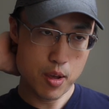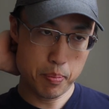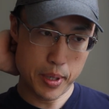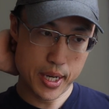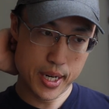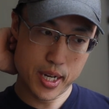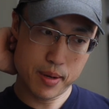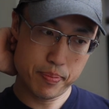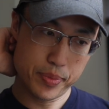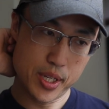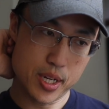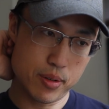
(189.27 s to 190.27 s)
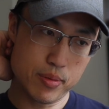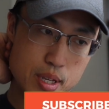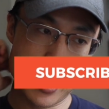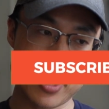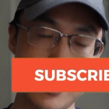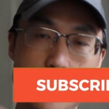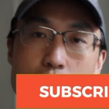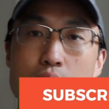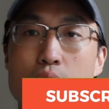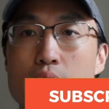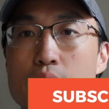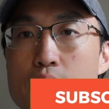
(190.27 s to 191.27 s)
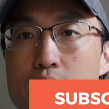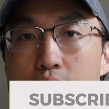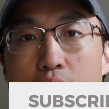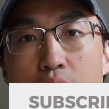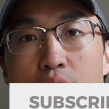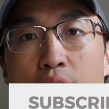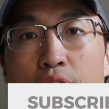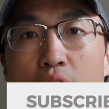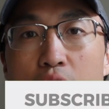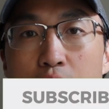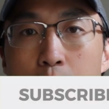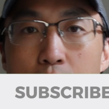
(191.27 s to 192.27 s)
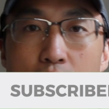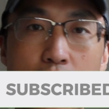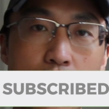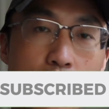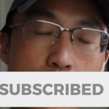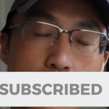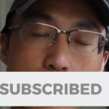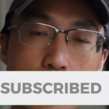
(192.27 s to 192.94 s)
But it's got enough volume there,